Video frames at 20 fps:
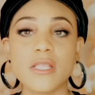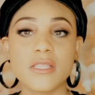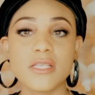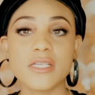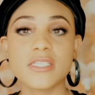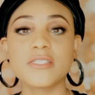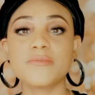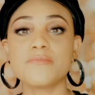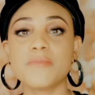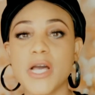
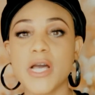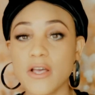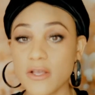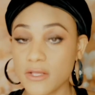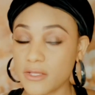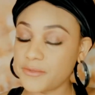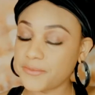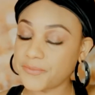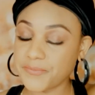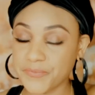This,
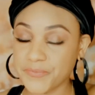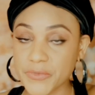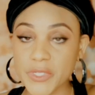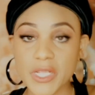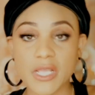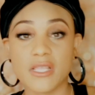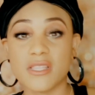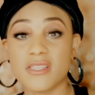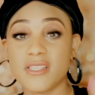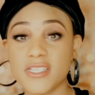
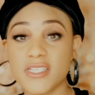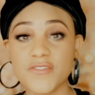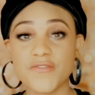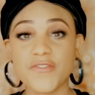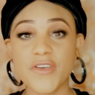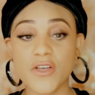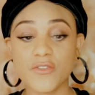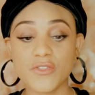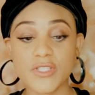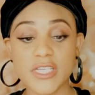this
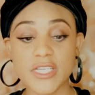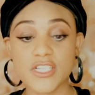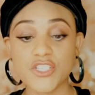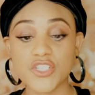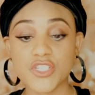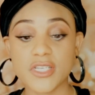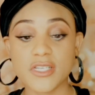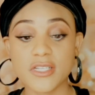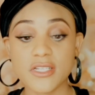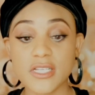
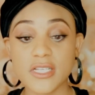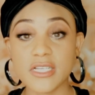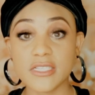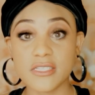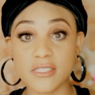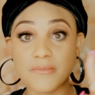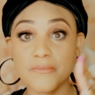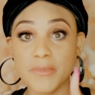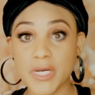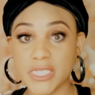foundation
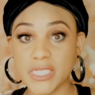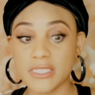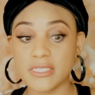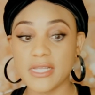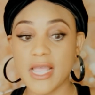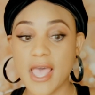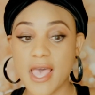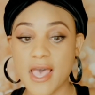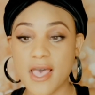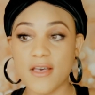is a
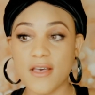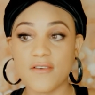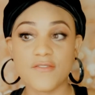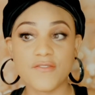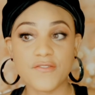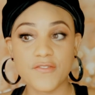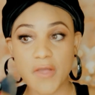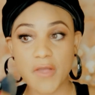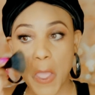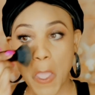must have.